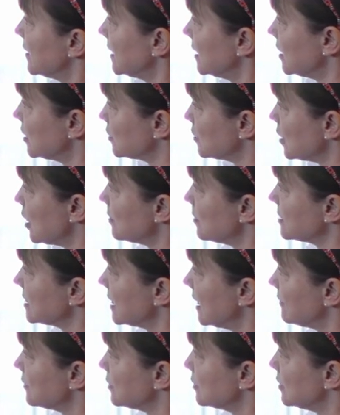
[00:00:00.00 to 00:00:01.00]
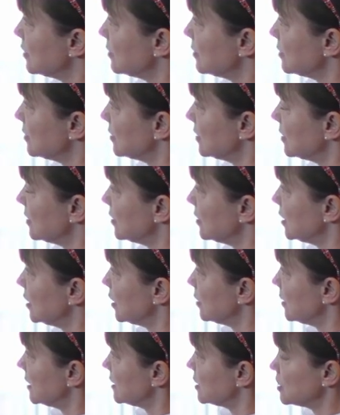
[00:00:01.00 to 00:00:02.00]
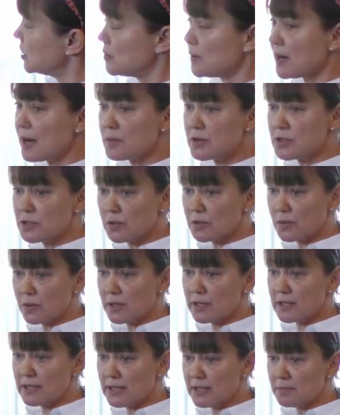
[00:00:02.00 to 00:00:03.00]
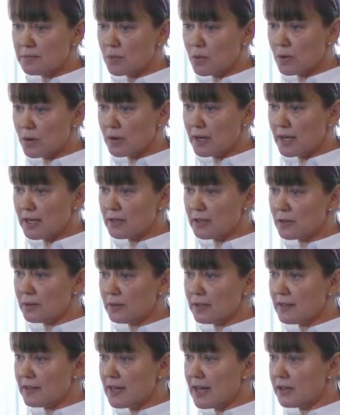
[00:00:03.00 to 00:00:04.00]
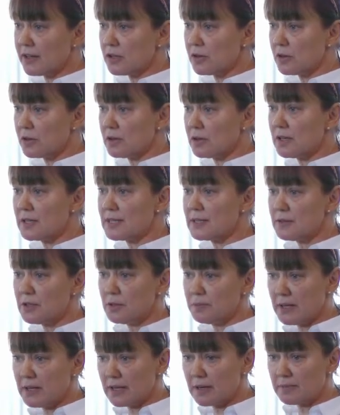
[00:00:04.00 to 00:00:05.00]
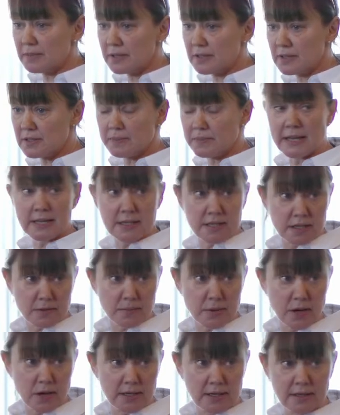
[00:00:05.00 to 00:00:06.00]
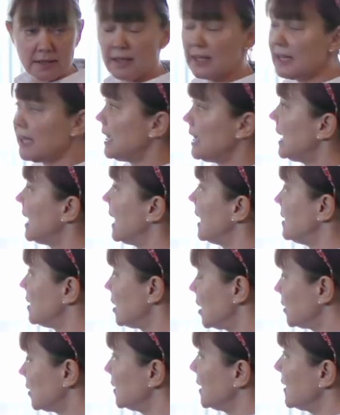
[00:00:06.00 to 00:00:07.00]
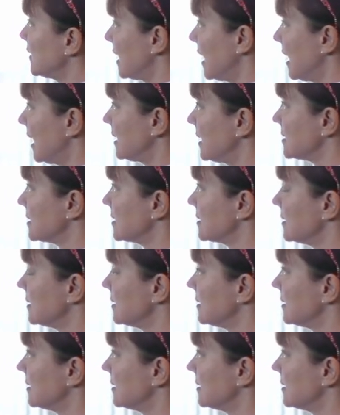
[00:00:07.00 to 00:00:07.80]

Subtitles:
then it drops after, you know, in 2 hours you're going to need more. And not only that, you become dependent upon it. And not only that,